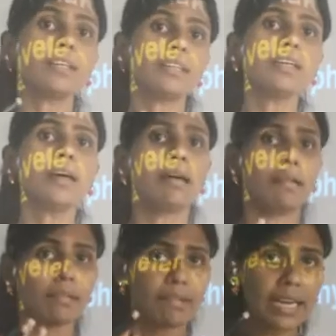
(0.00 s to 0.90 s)
the
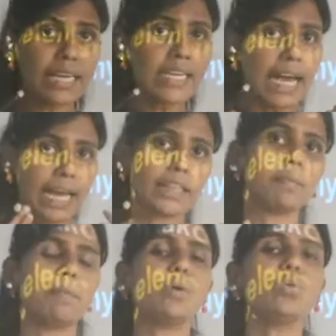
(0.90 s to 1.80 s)
red and
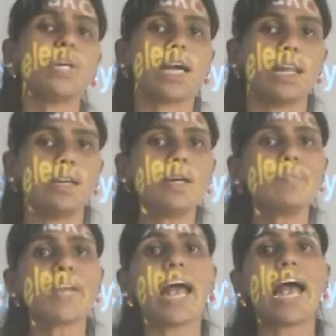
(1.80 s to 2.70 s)
the blue color,